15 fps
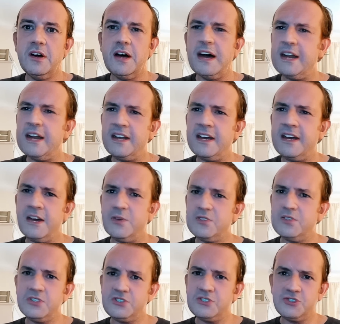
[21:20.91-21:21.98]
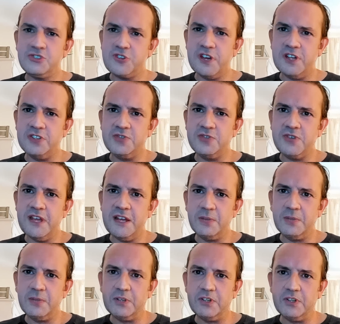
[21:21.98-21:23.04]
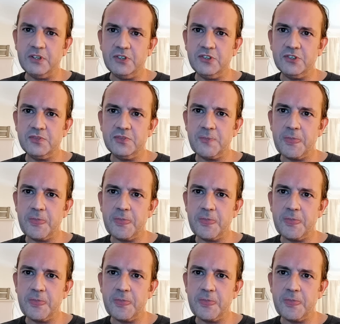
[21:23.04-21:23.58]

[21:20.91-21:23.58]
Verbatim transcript: and it, yeah, it was such a strange feeling because